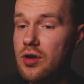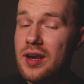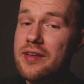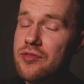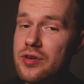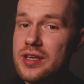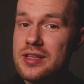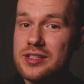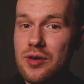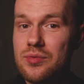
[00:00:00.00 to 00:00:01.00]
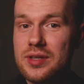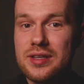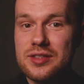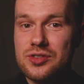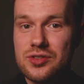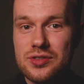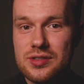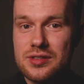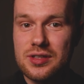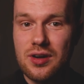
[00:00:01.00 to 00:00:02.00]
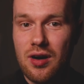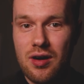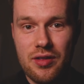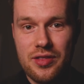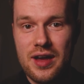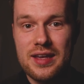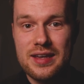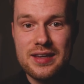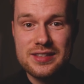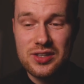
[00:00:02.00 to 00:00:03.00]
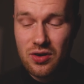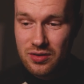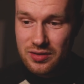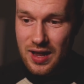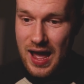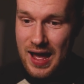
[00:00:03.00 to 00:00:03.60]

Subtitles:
Look, a livery is only as good as the car that it is on,